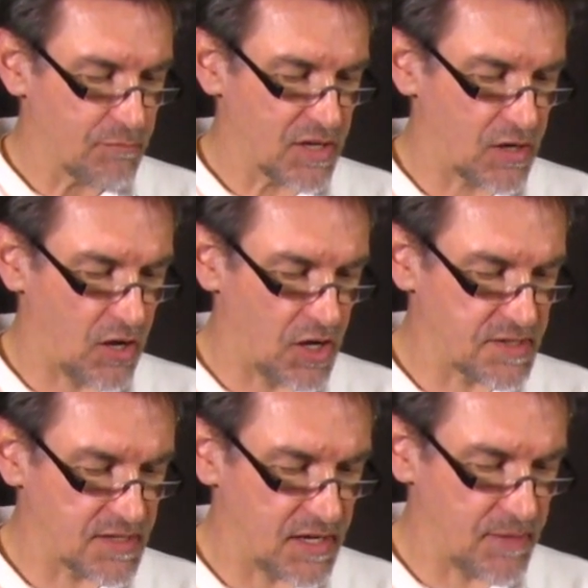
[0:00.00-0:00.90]

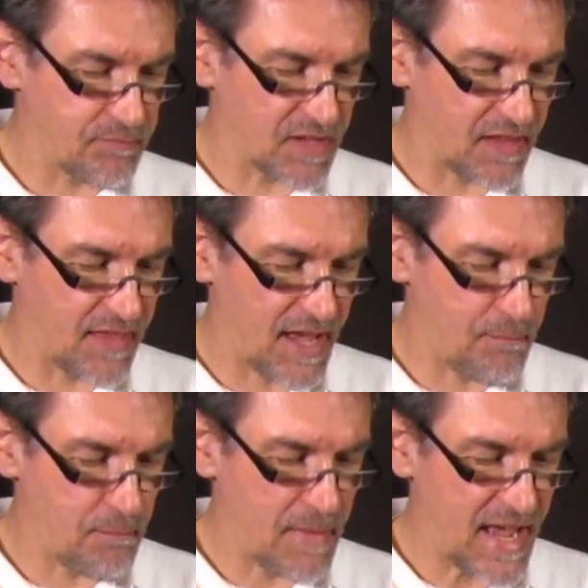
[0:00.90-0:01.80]
because there
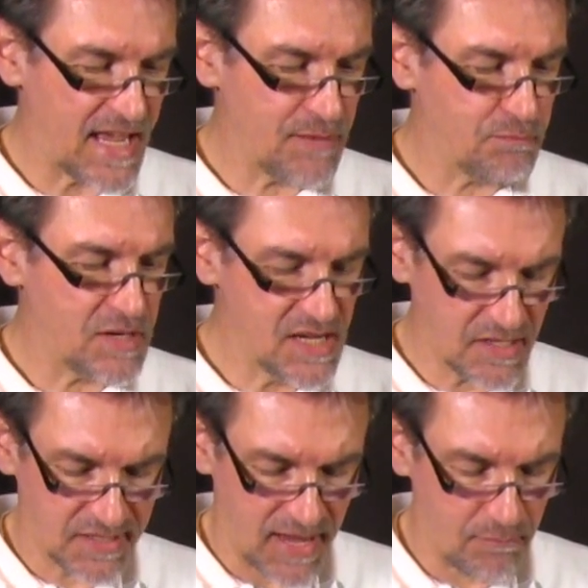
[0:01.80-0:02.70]
may be
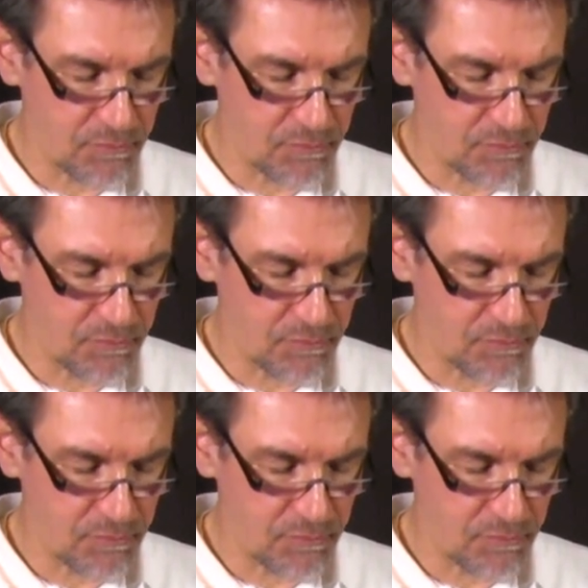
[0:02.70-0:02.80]
some